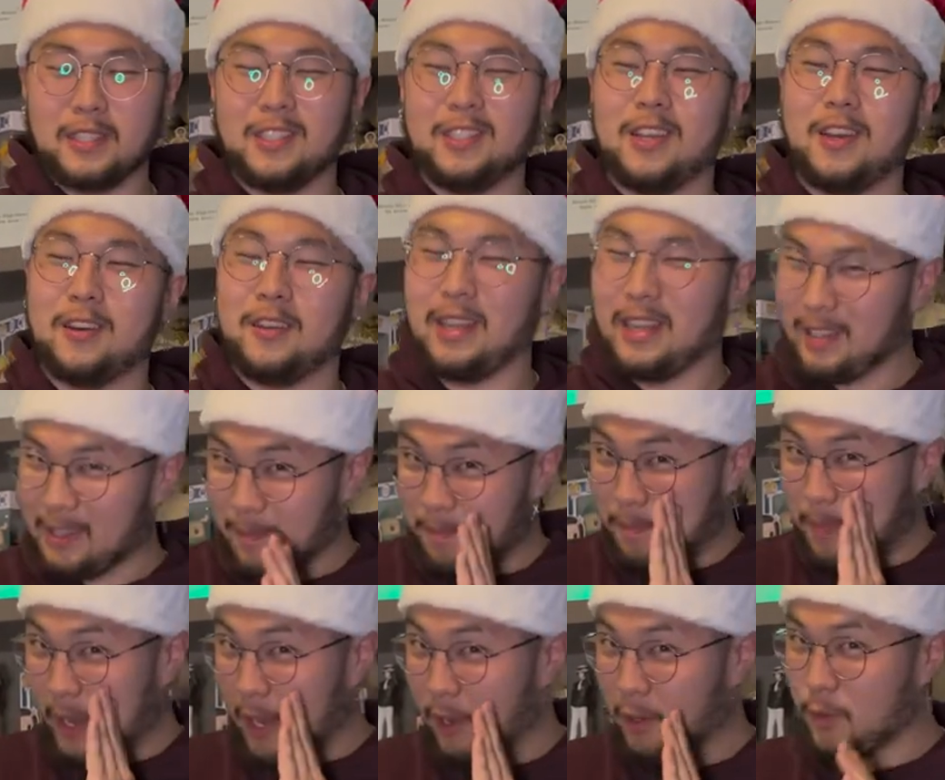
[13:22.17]
you know, like the
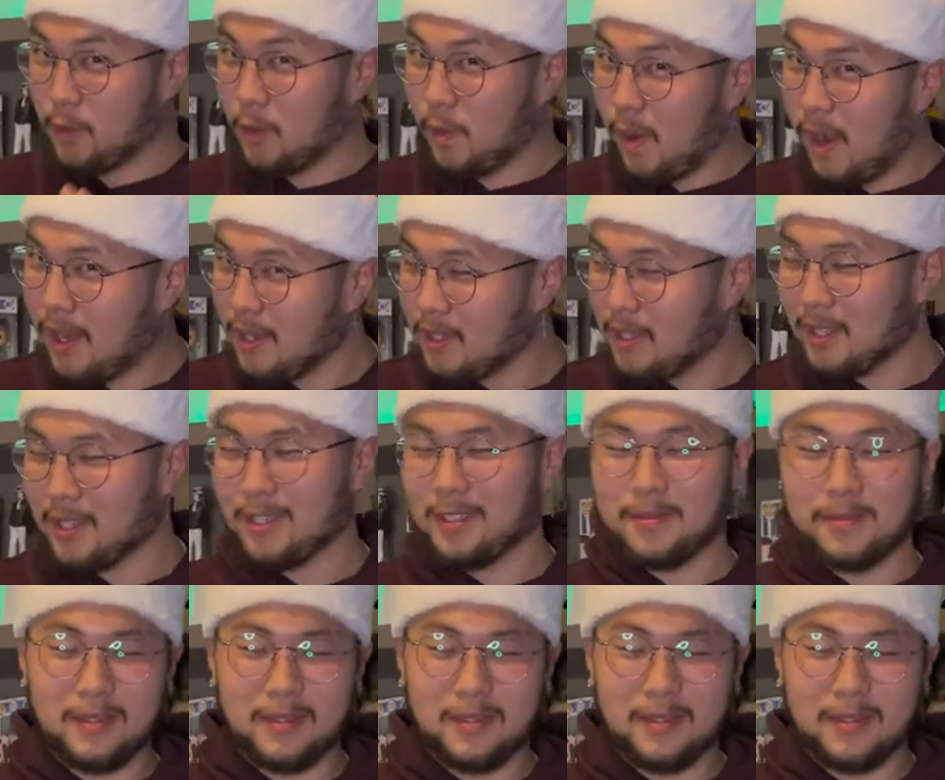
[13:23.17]
parents were watching.